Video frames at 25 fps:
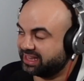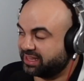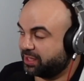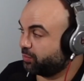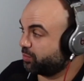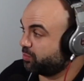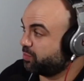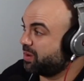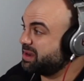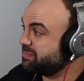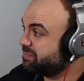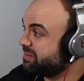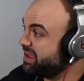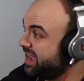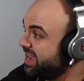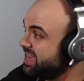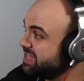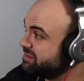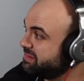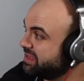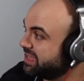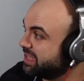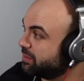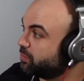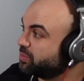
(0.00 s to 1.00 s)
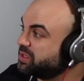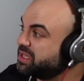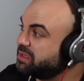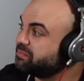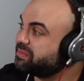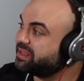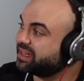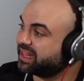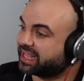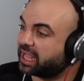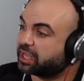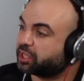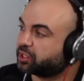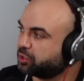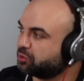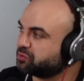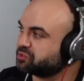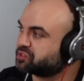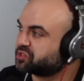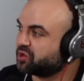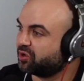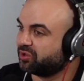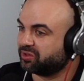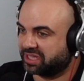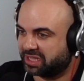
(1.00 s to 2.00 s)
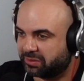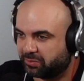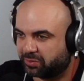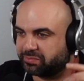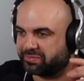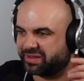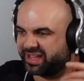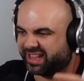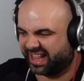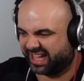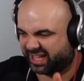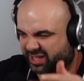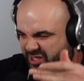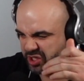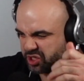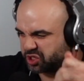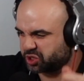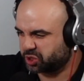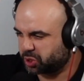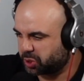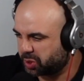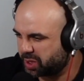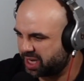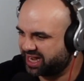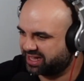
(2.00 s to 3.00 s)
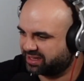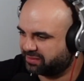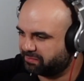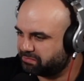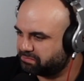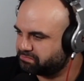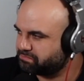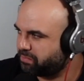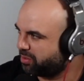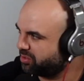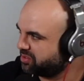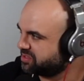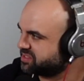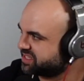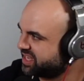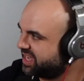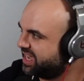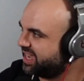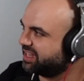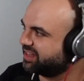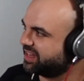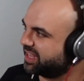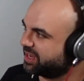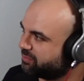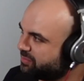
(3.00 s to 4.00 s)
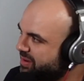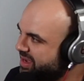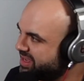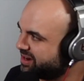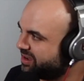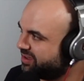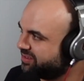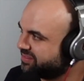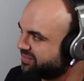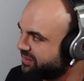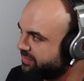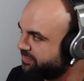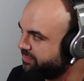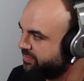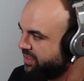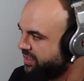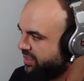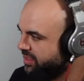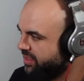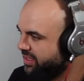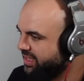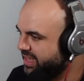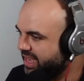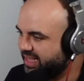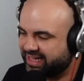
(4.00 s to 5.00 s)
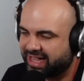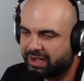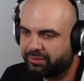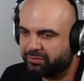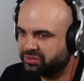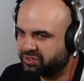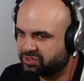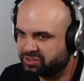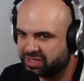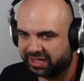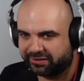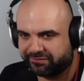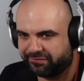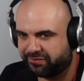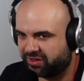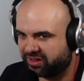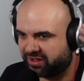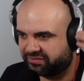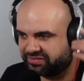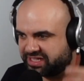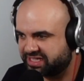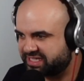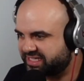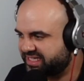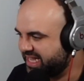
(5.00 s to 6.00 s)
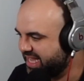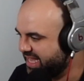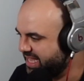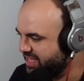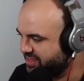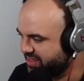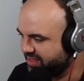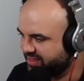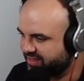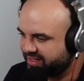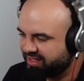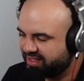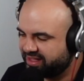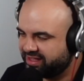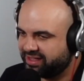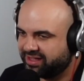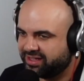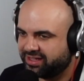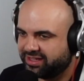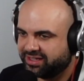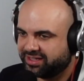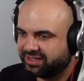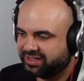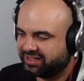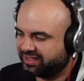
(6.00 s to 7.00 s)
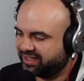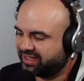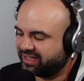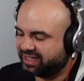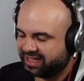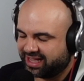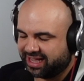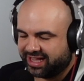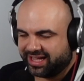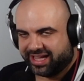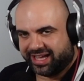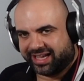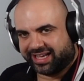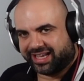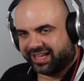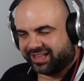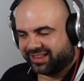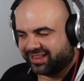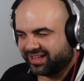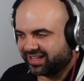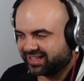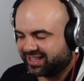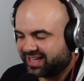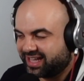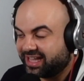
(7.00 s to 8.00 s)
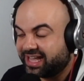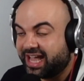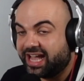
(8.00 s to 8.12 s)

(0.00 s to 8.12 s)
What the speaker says: And they were right behind me. It wouldn't be a close call. It would be straight bullseye, right on them. And I would fall off the stage and got lucky.